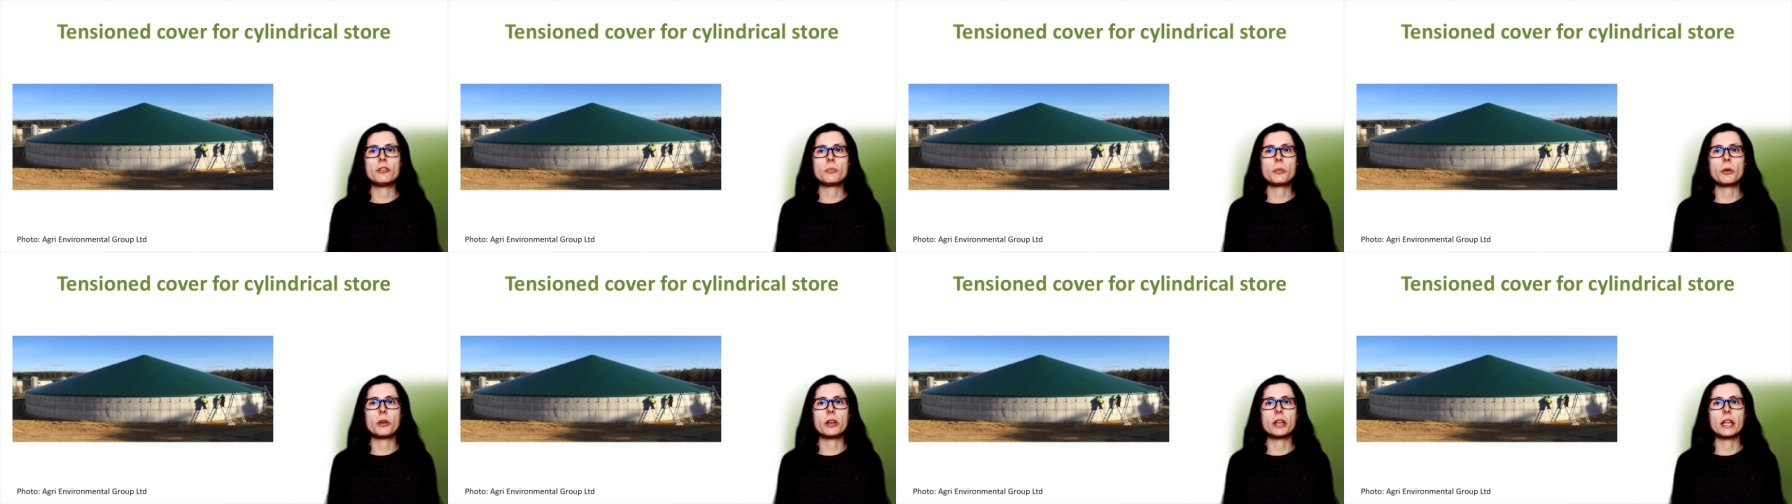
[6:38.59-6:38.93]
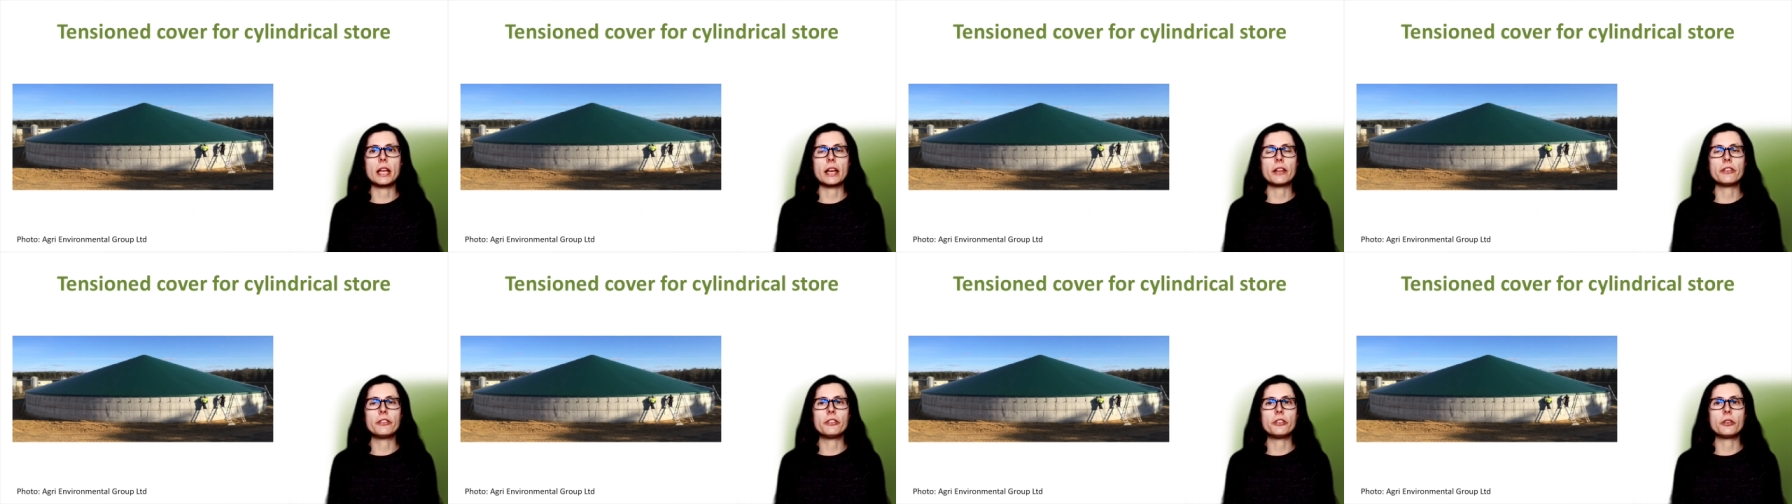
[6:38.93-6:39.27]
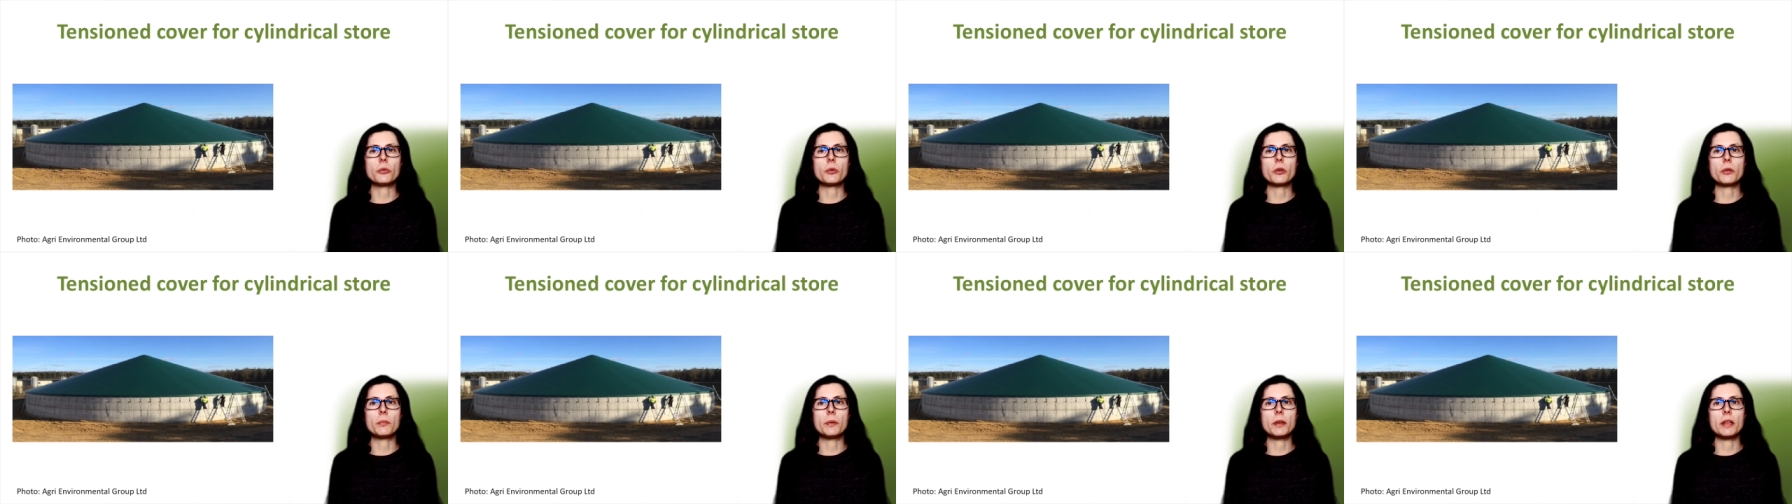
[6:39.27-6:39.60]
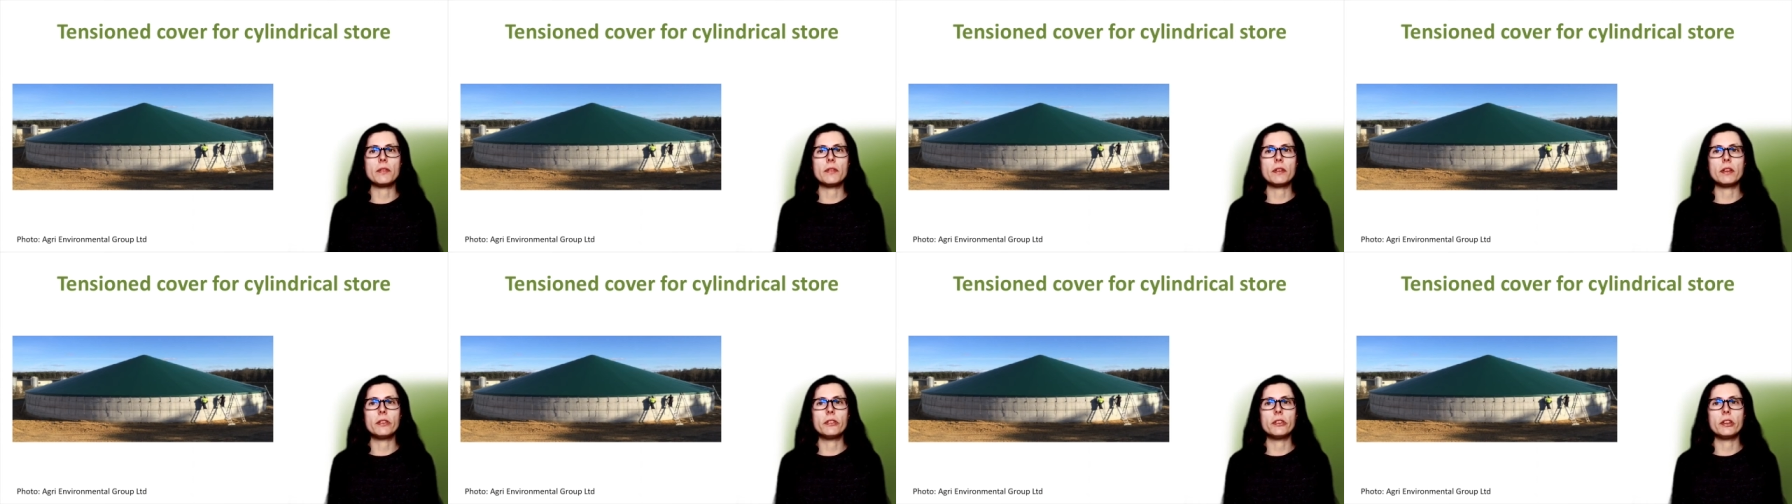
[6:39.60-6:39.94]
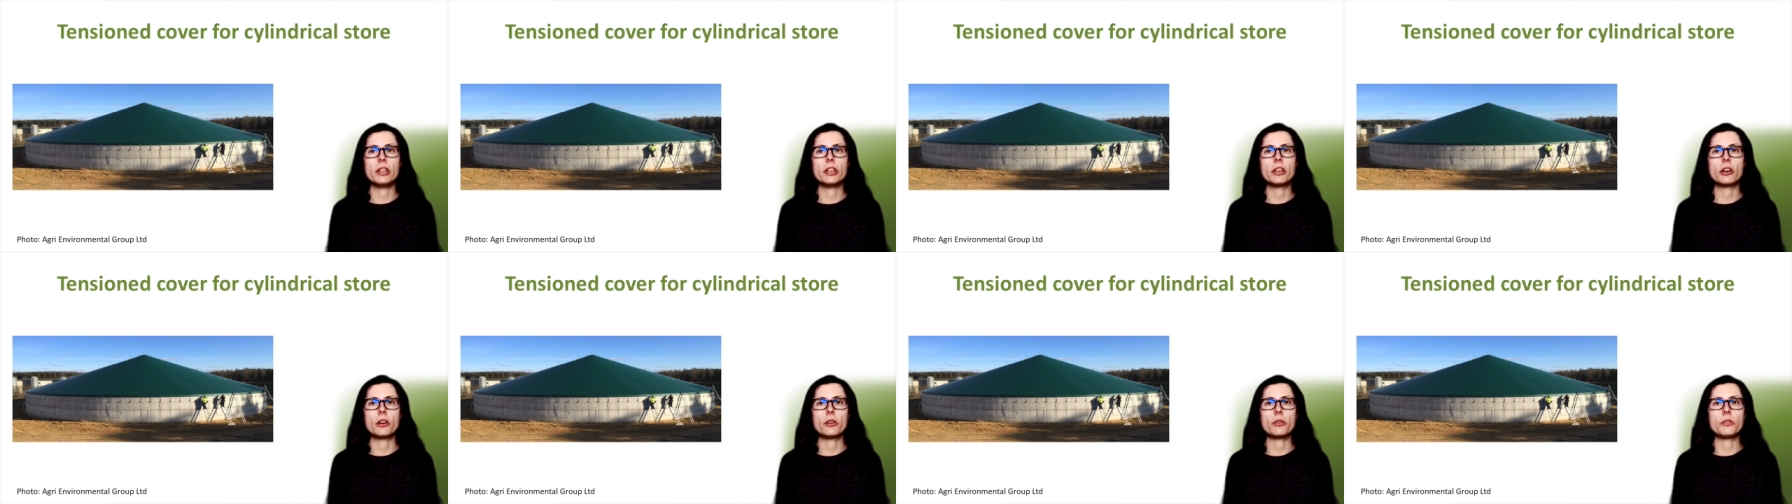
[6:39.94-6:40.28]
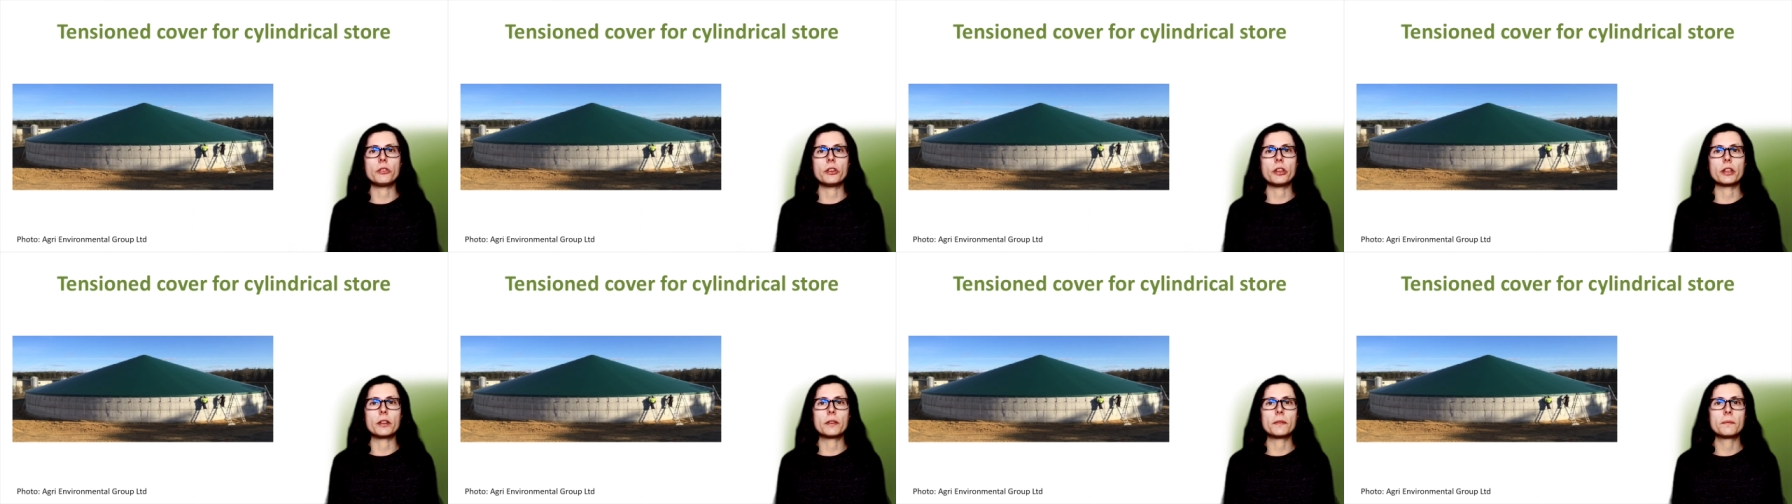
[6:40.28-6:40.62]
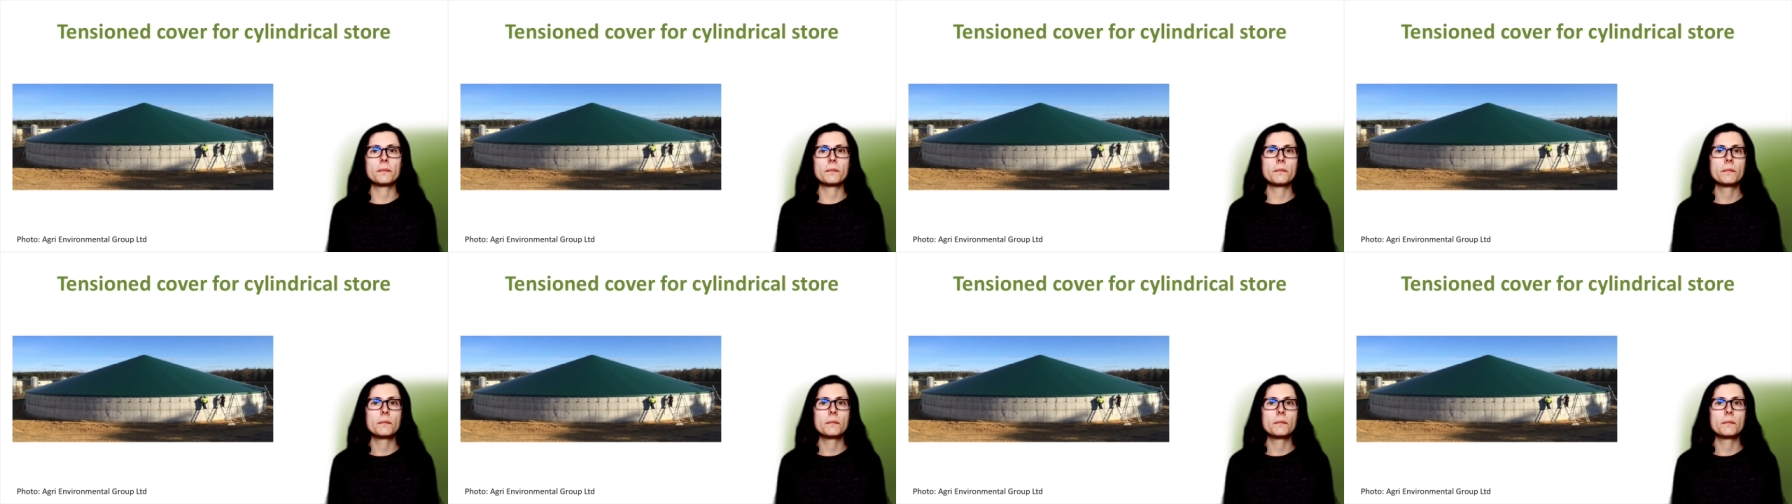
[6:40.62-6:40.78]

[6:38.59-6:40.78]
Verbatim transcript: polyester with PVC coating.